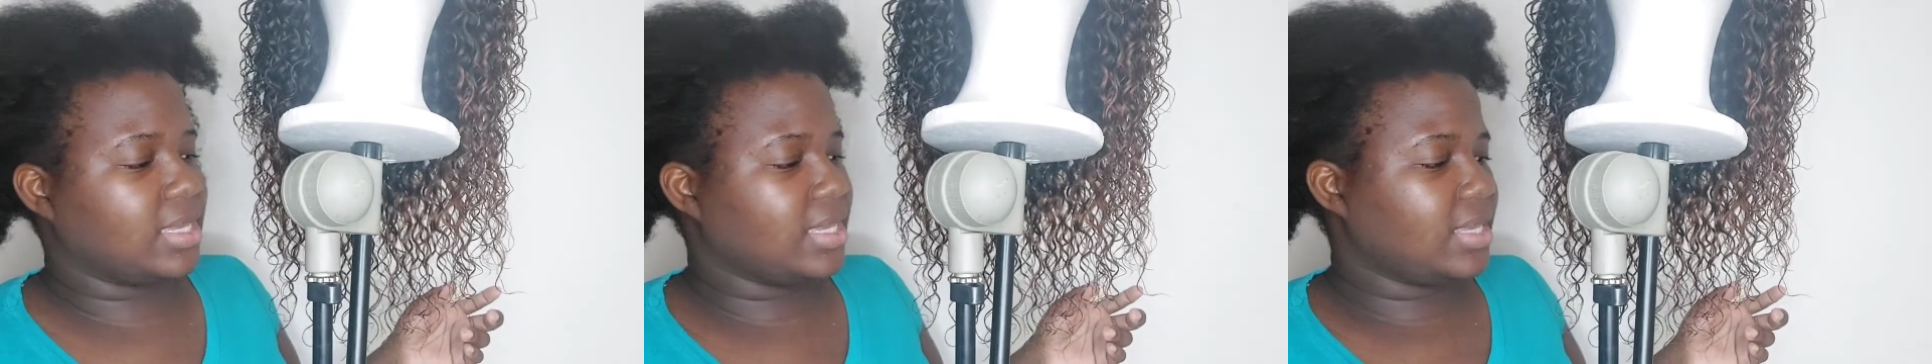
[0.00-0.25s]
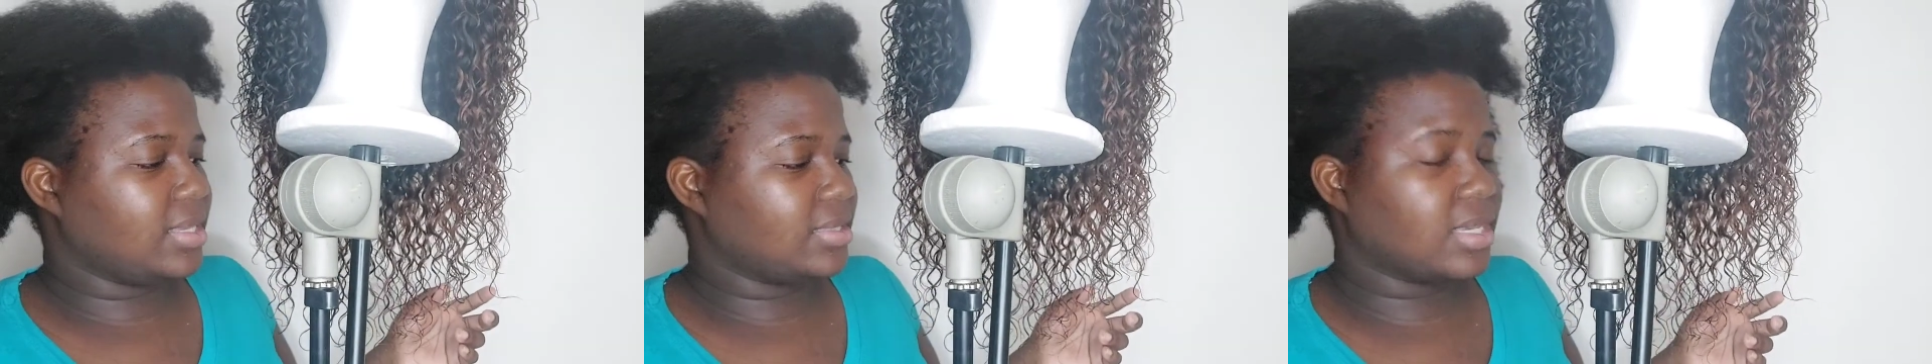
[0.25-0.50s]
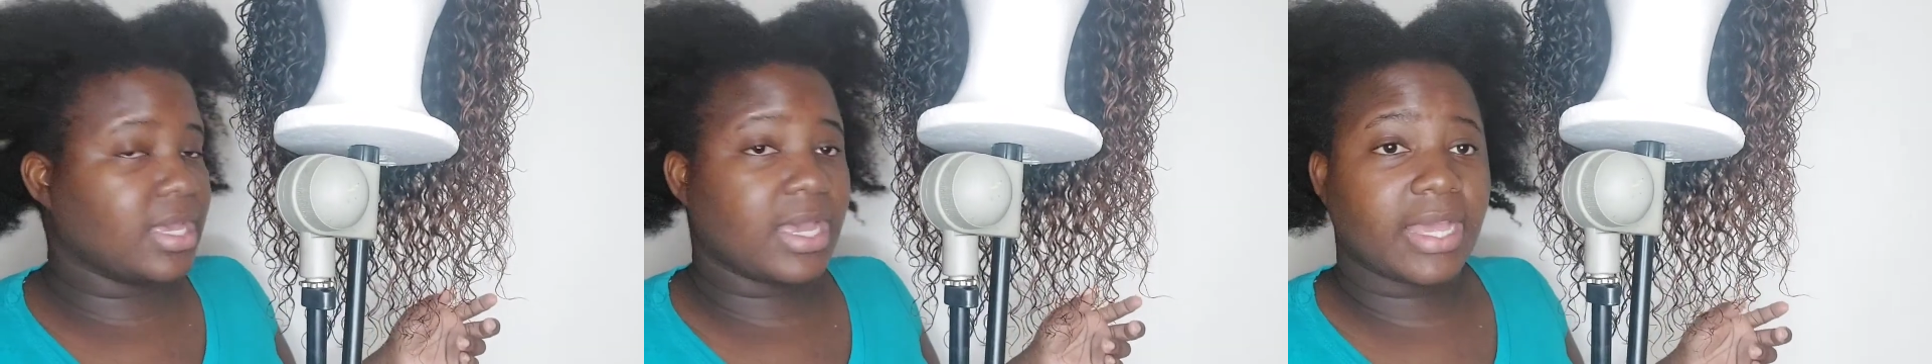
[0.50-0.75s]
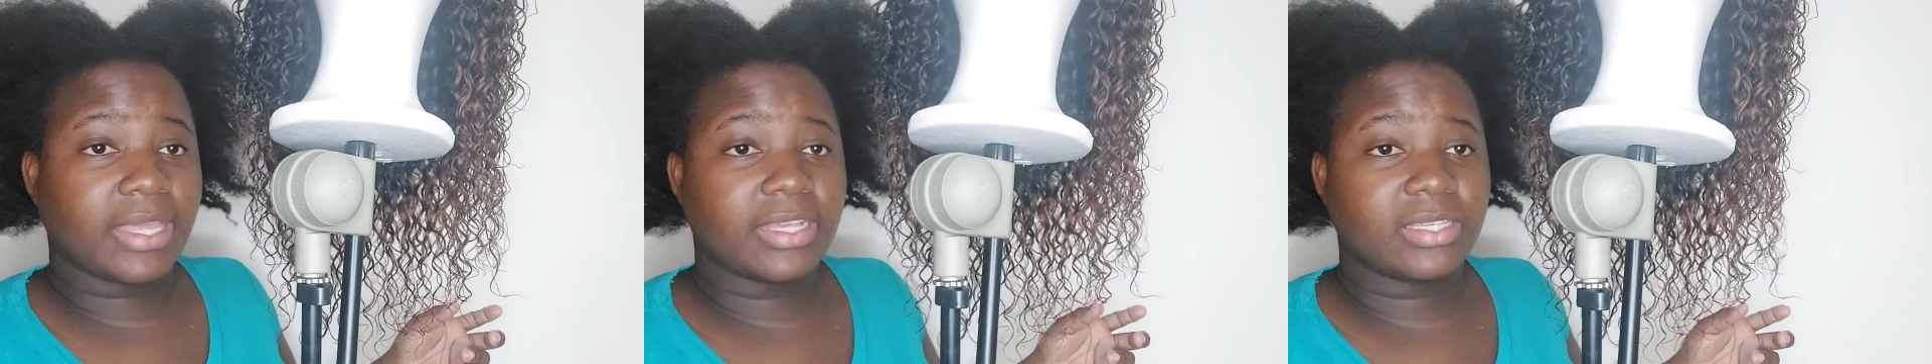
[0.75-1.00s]
and I will show
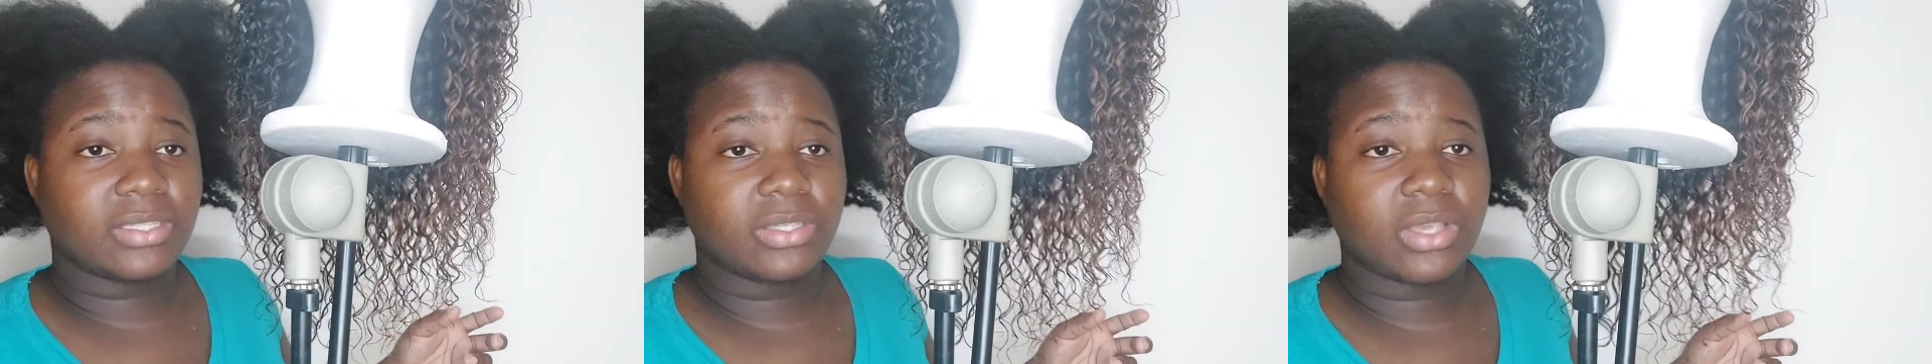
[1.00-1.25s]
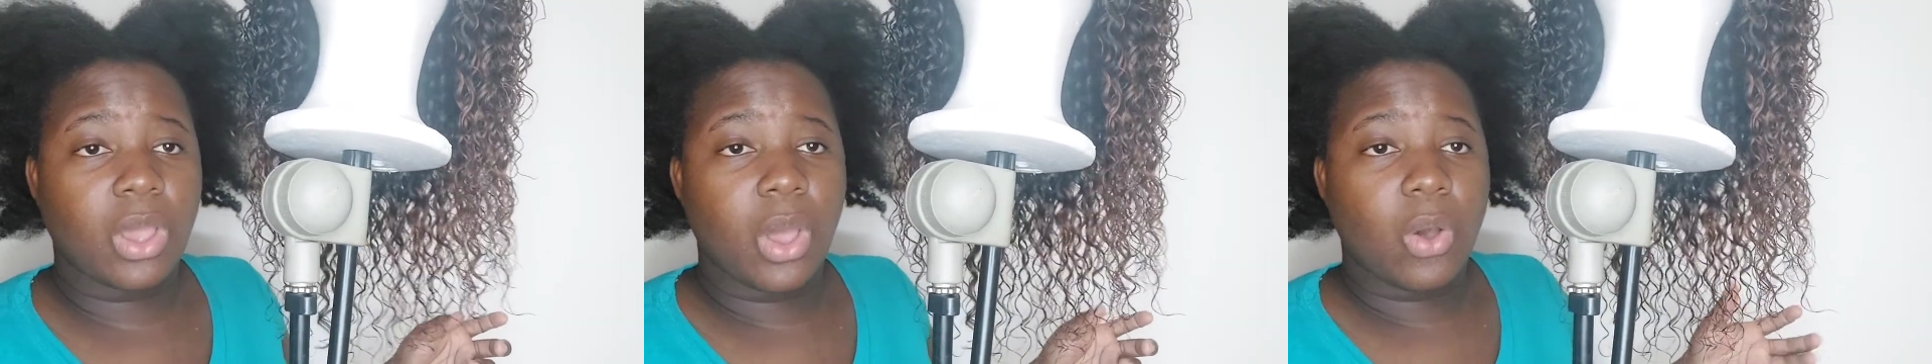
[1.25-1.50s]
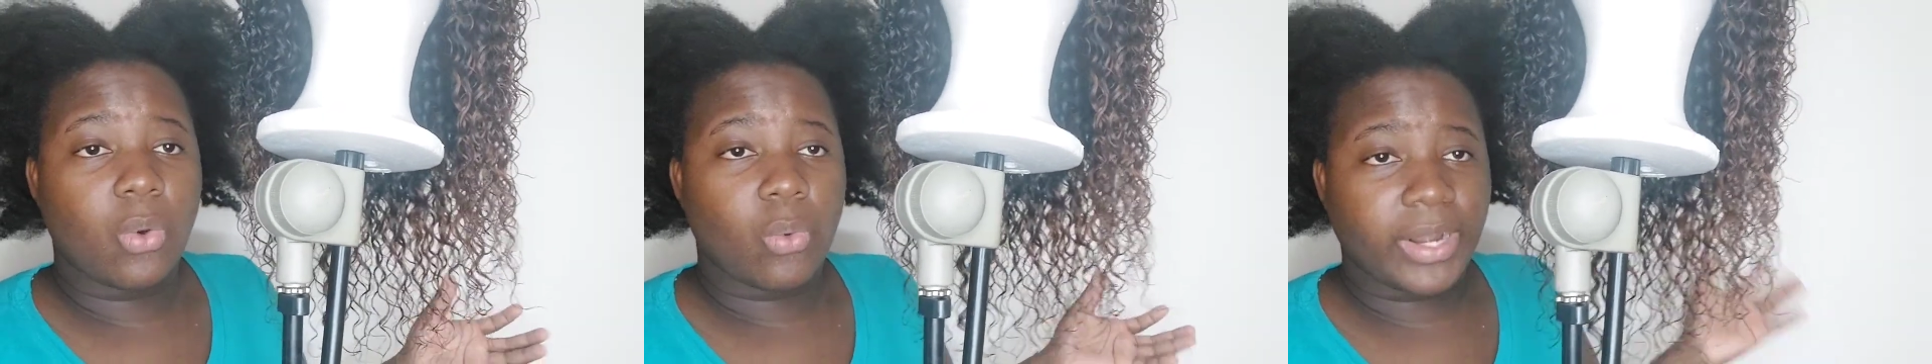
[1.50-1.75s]
you a picture soon.